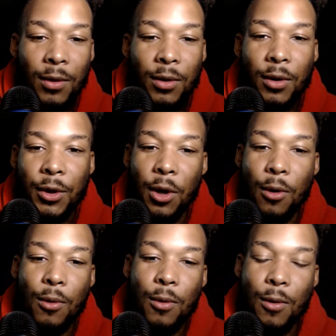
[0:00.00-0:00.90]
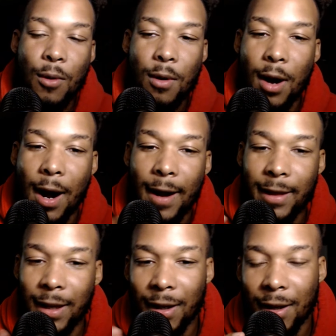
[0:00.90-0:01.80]
So I
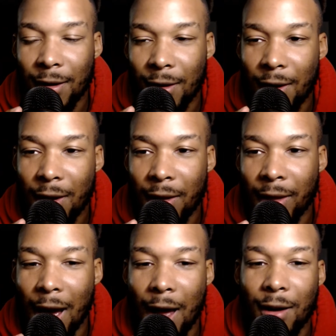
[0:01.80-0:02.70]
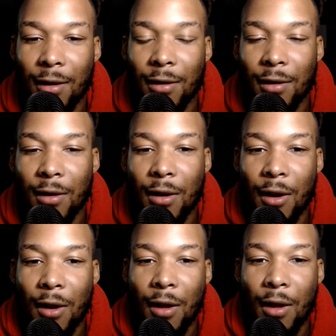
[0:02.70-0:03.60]
think that
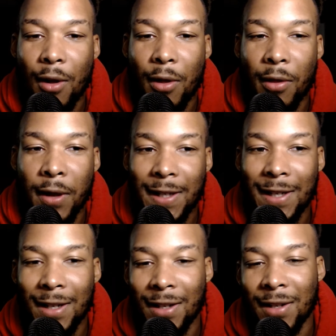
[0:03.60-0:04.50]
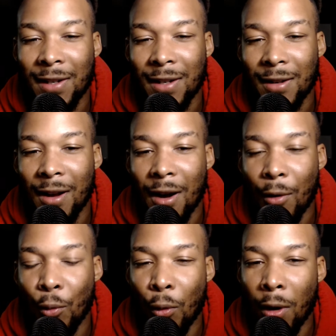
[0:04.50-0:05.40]
this is
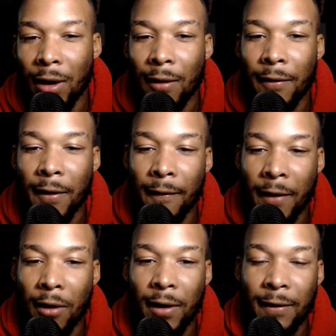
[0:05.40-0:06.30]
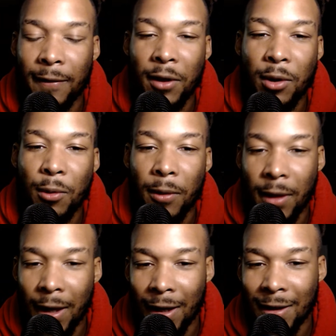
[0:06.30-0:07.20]
one of the very few
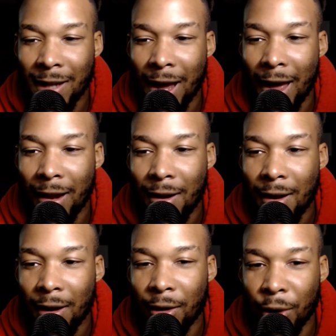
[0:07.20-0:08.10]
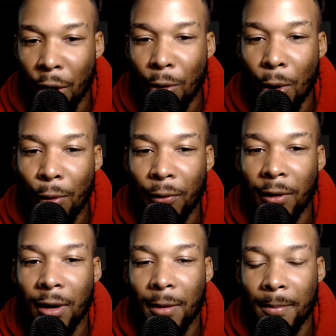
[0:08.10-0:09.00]
things that go
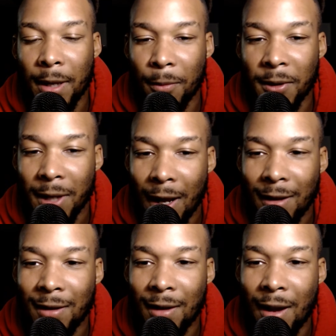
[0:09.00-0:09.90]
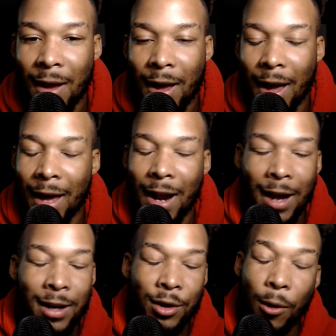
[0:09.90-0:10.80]
over people's heads. And
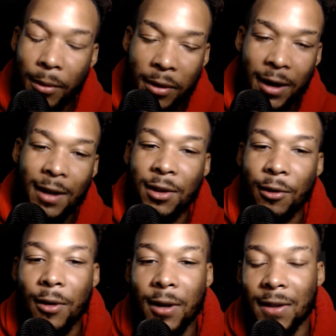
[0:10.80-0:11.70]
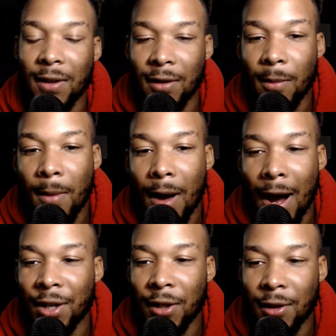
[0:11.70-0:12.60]
I don't think it's a criticism.
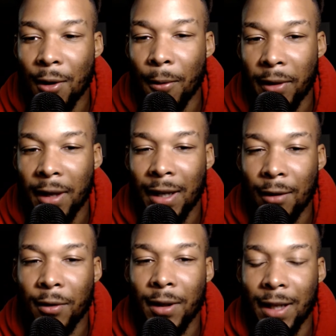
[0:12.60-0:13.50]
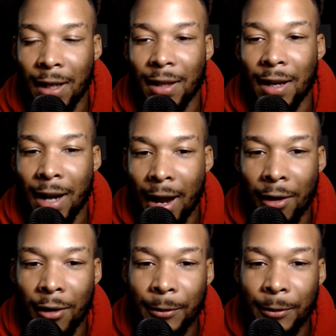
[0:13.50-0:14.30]
I just don't think he really hit the nail